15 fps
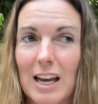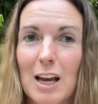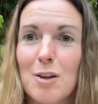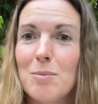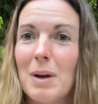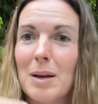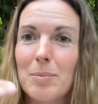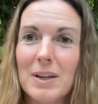it
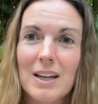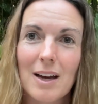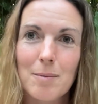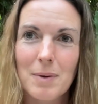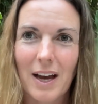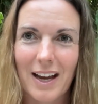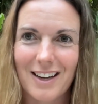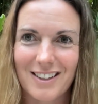may become
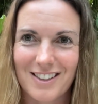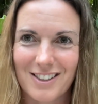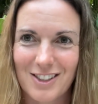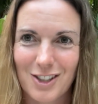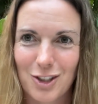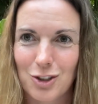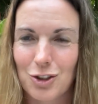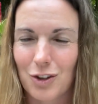heightened
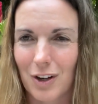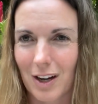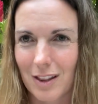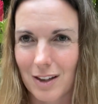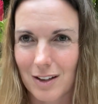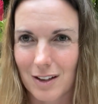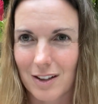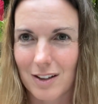during
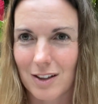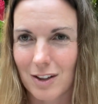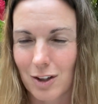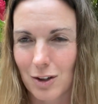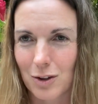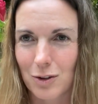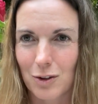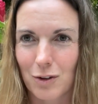the
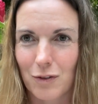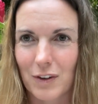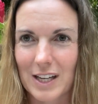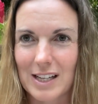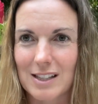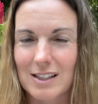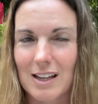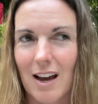lunar
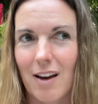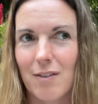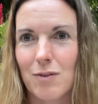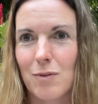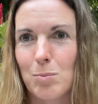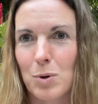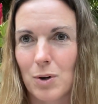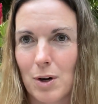phase of
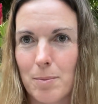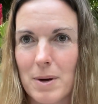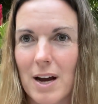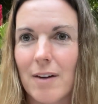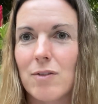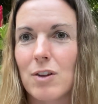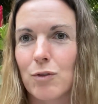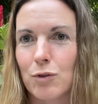Purnima,
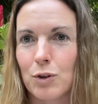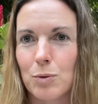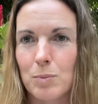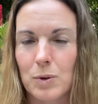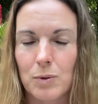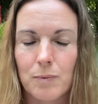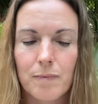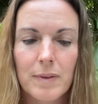of the full
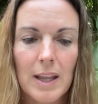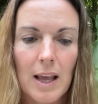moon.